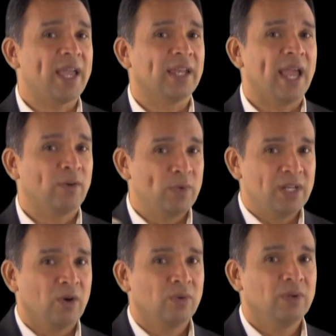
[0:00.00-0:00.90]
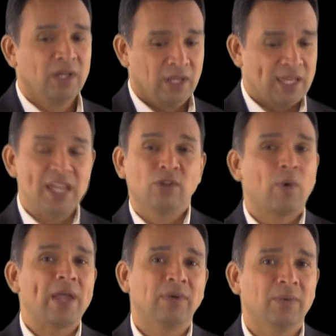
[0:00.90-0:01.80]
it. And we know either
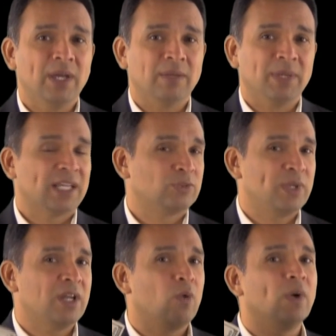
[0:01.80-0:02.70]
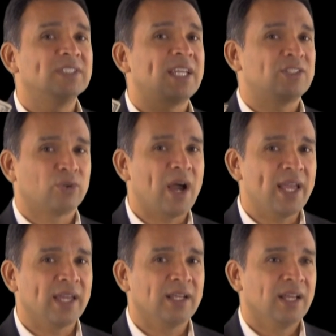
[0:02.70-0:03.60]
way we win, because we know once they try
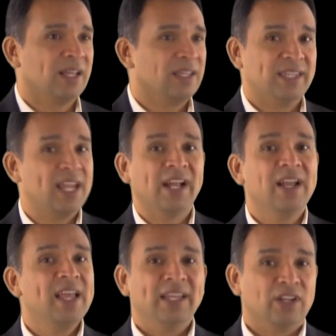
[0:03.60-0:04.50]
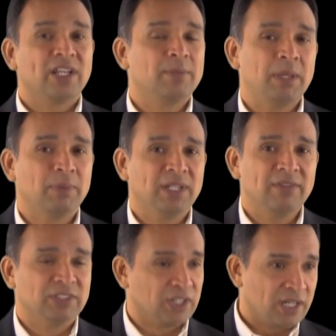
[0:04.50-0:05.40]
it, they're going to be
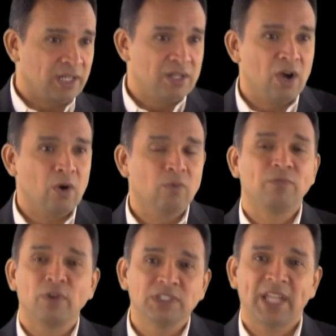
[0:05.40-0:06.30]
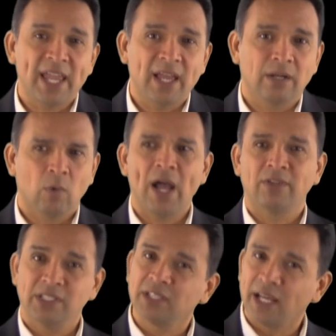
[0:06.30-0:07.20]
believers. They're going to know firsthand, wow,
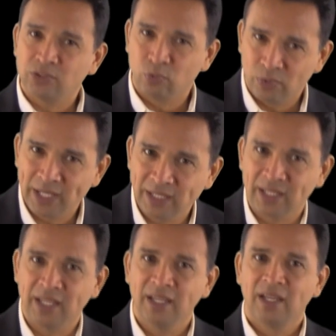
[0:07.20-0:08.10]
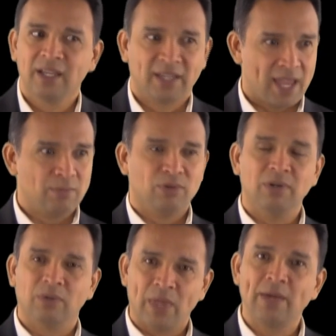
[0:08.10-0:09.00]
these guys really came
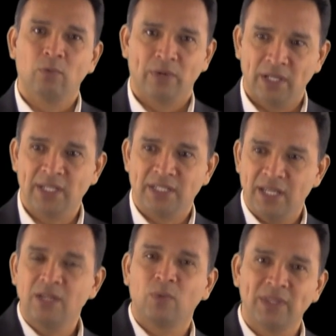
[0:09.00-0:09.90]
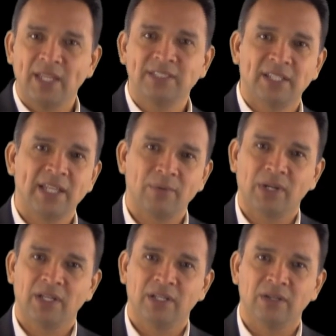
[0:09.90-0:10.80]
through. They really did what they said they were
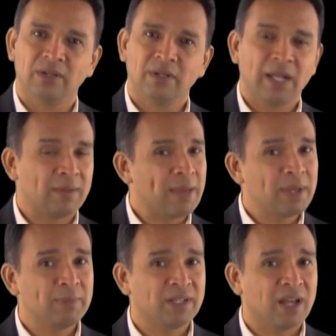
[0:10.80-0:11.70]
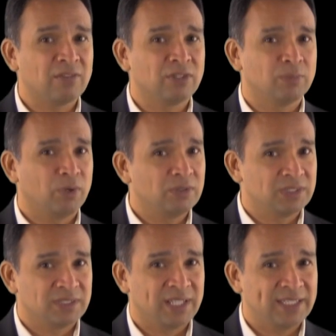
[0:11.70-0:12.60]
going to do. Now, that may be a novel approach
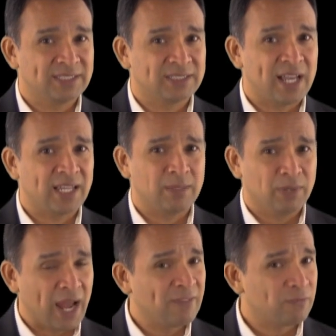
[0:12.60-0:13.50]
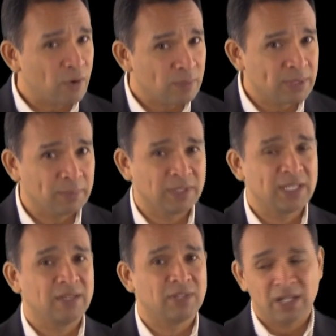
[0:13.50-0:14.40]
in today's society, but I firmly
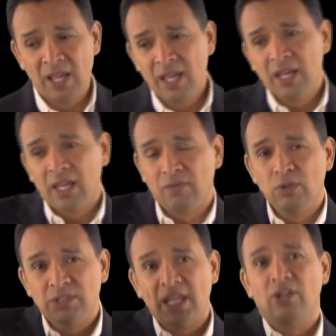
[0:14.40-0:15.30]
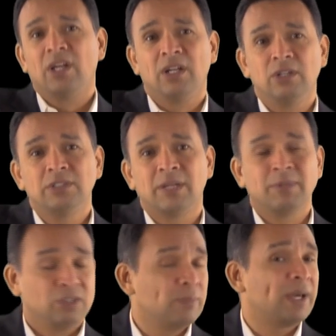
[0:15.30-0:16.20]
believe that if you say you're going to do
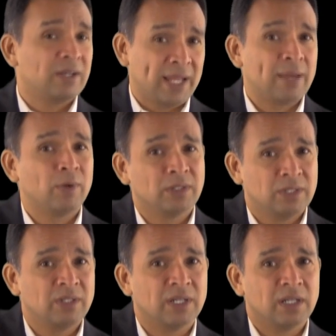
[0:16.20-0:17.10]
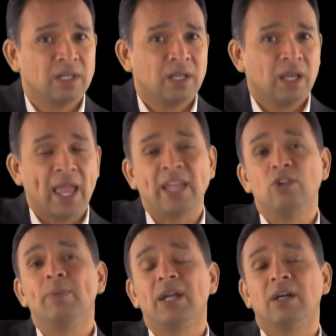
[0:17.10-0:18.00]
something, you better damn well do it. And
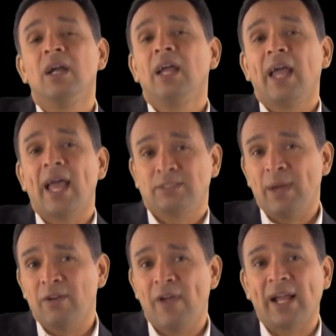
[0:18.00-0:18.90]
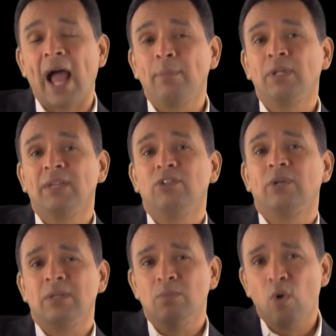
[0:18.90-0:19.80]
you better, as a matter of fact, I believe
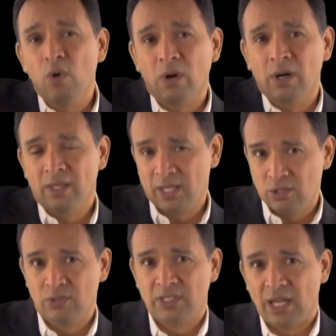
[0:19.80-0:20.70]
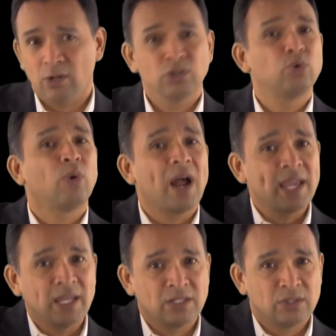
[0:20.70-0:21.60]
doing more than you said or
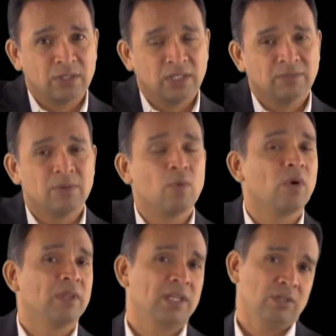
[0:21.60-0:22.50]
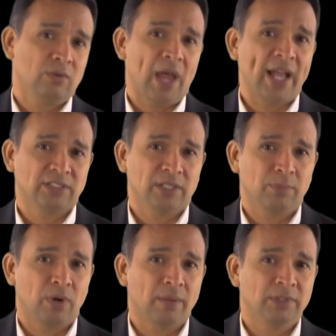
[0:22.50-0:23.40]
trying to deliver more than you actually
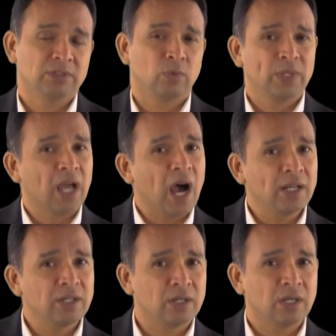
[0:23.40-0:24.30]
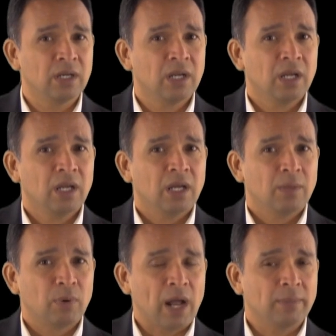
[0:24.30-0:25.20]
promised. So we
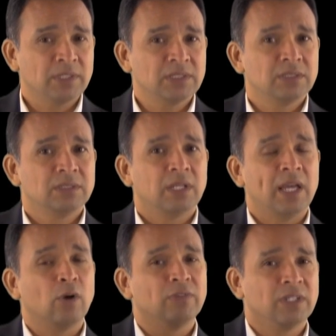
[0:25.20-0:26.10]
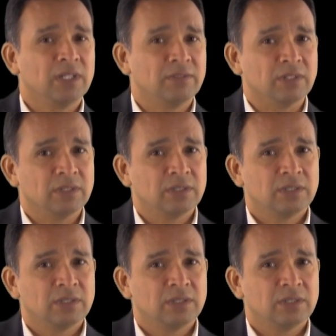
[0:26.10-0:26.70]
under-promise and over-deliver.